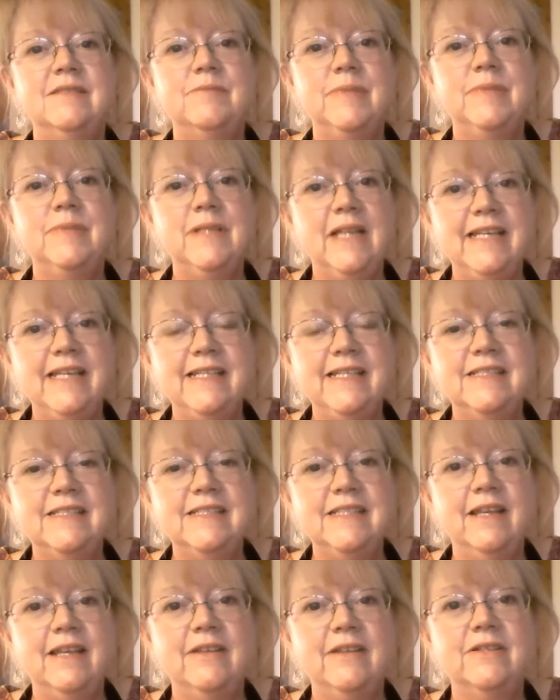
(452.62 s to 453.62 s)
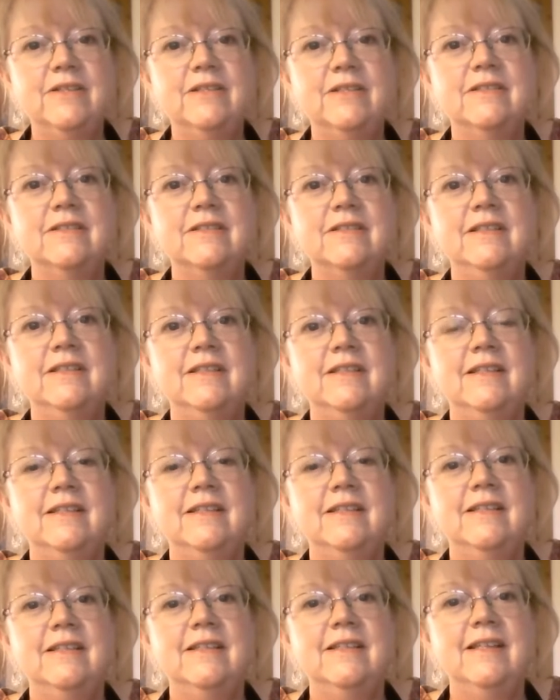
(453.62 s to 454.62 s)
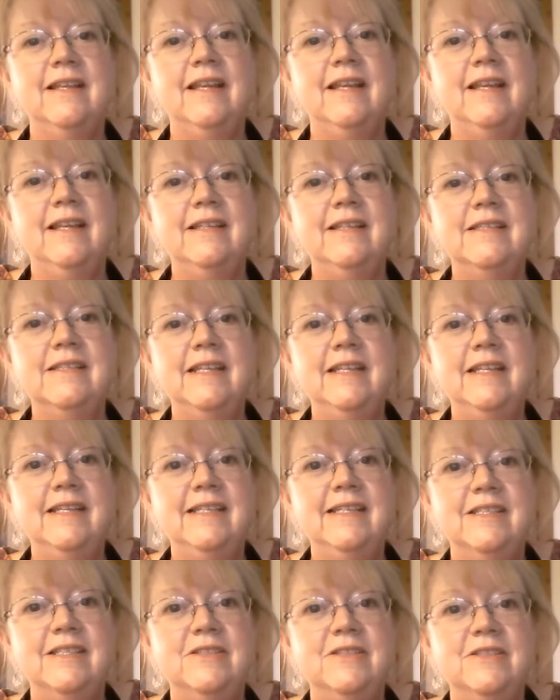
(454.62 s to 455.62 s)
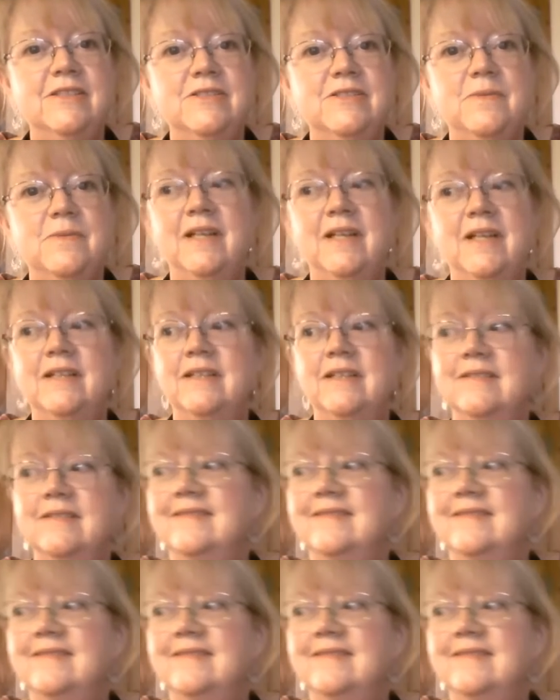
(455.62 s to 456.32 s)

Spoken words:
plying together and knitting into the sweater.